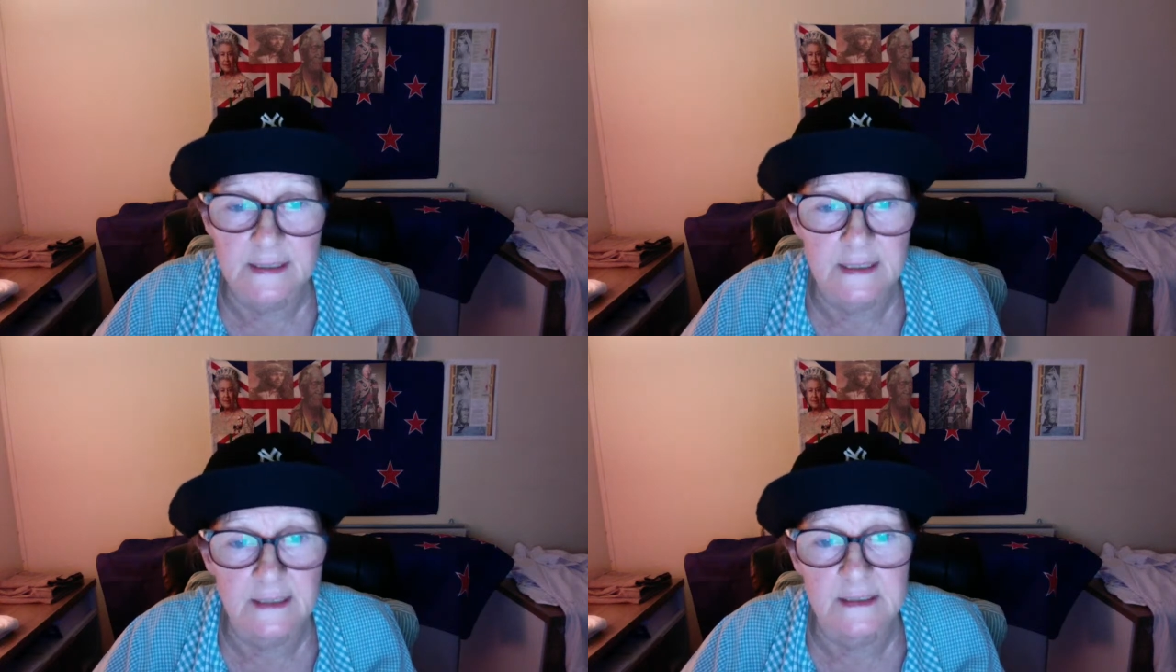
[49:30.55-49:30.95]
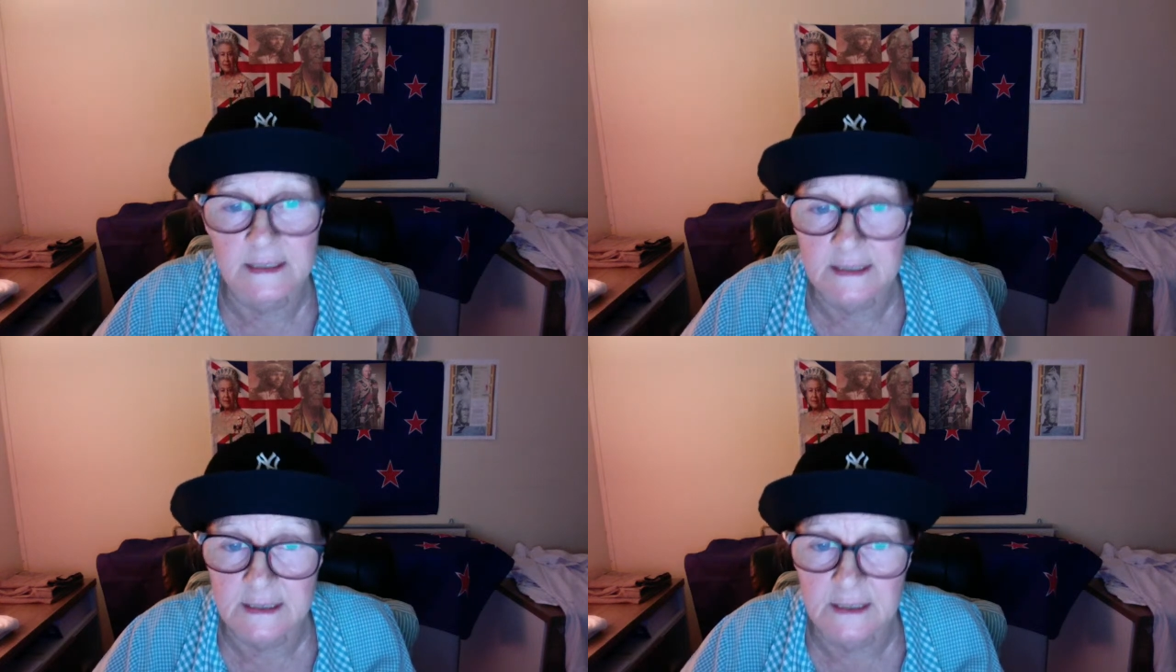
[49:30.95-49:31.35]
Sextus
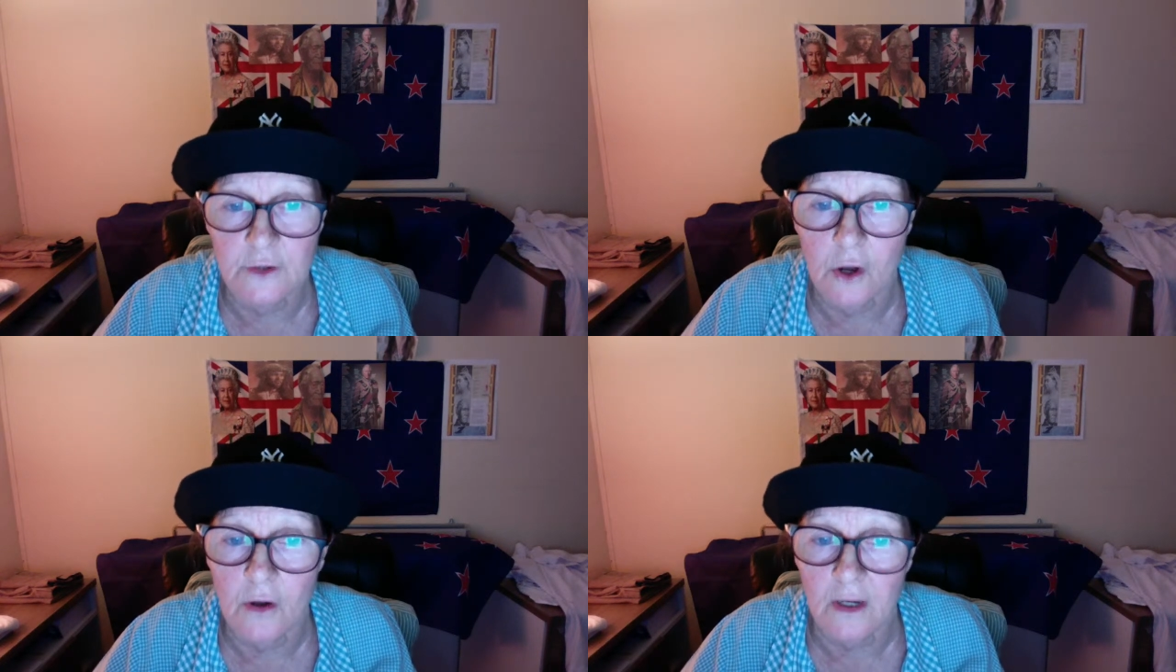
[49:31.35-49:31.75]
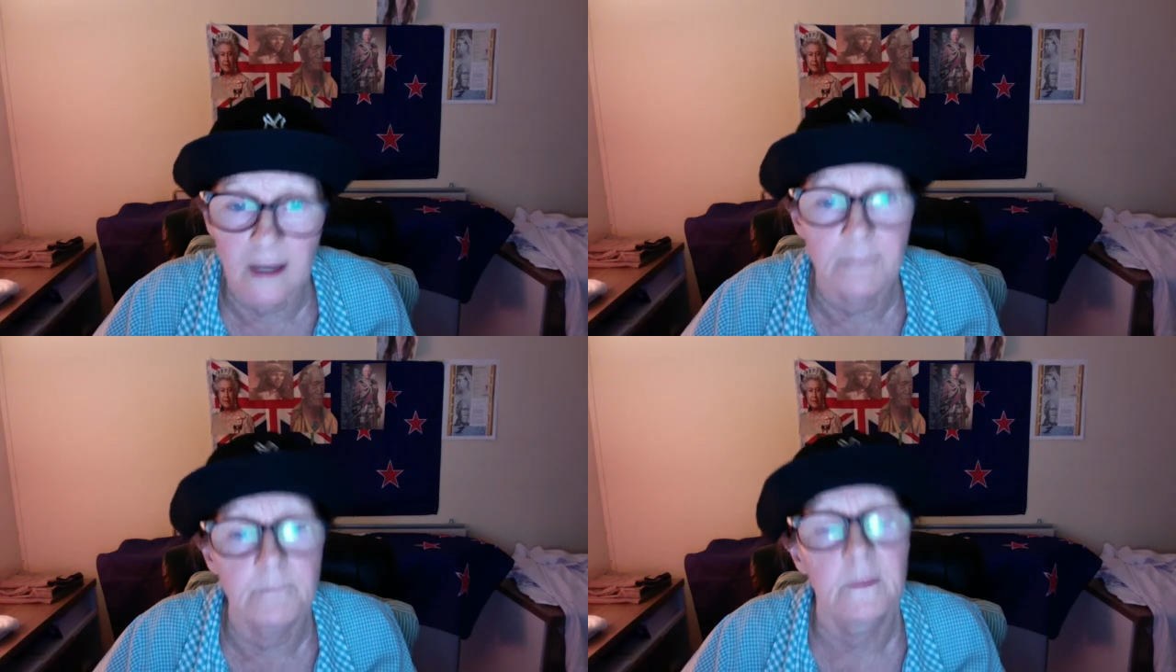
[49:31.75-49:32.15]
did not
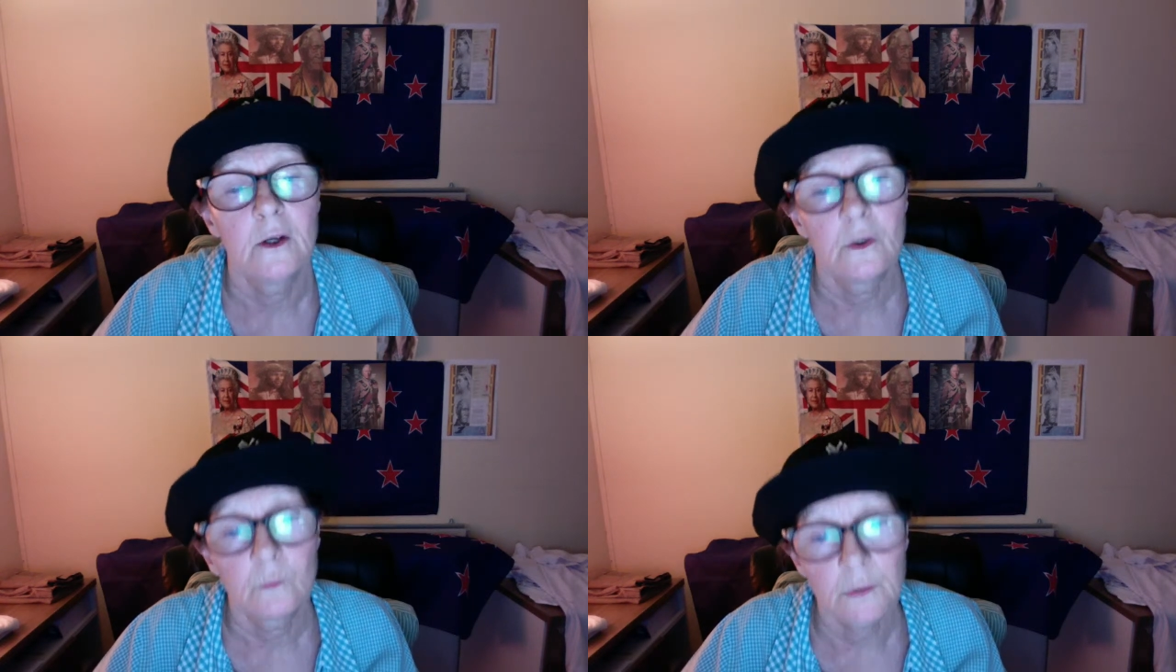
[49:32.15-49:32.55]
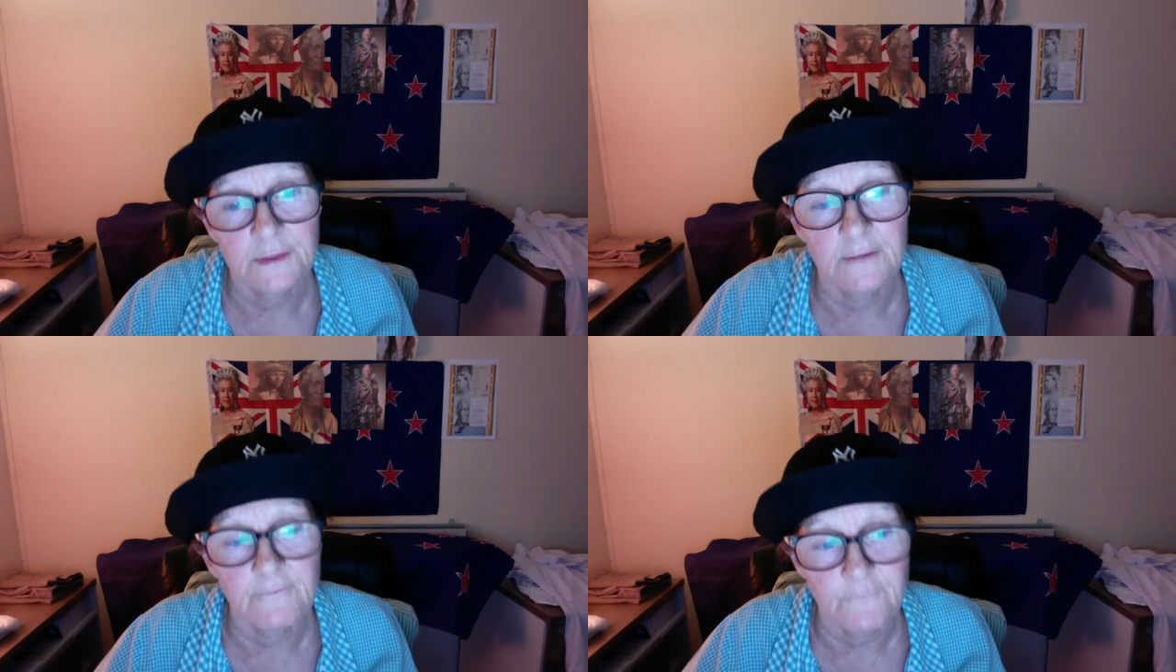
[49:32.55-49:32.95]
come
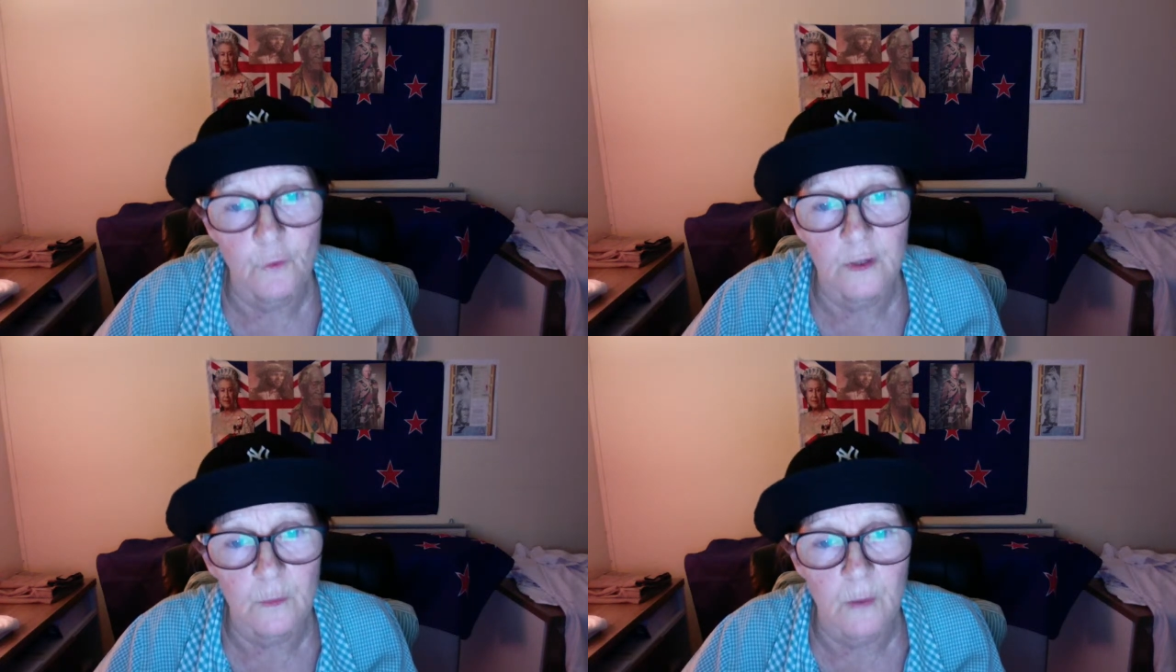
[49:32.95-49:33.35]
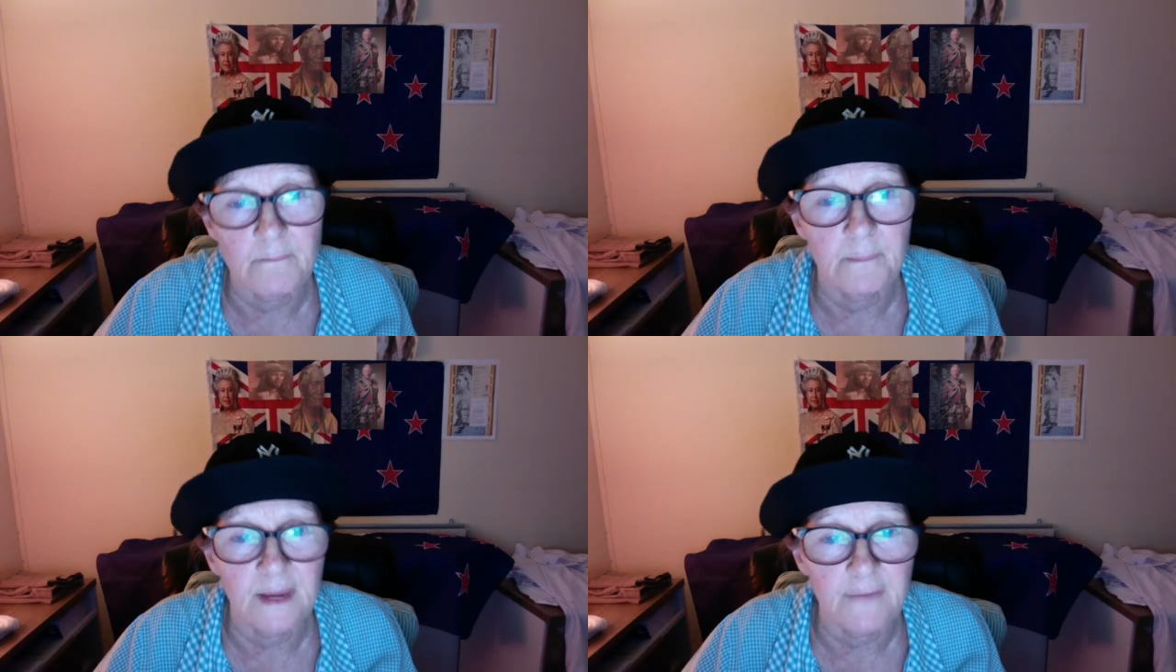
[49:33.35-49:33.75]
within
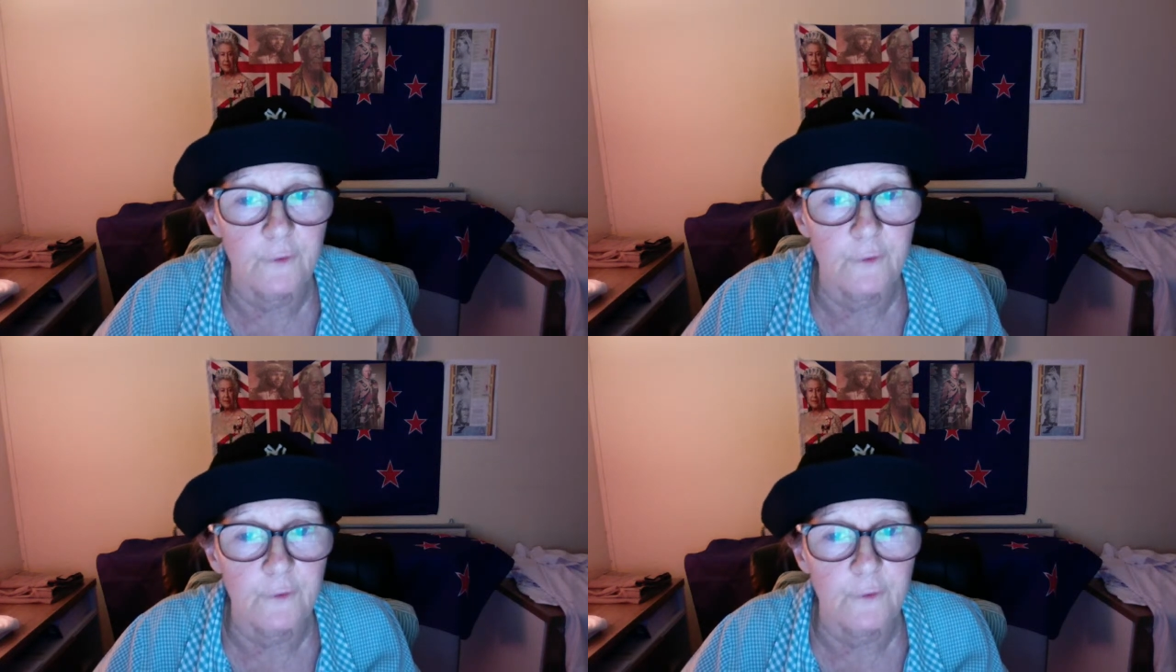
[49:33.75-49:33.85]
41B.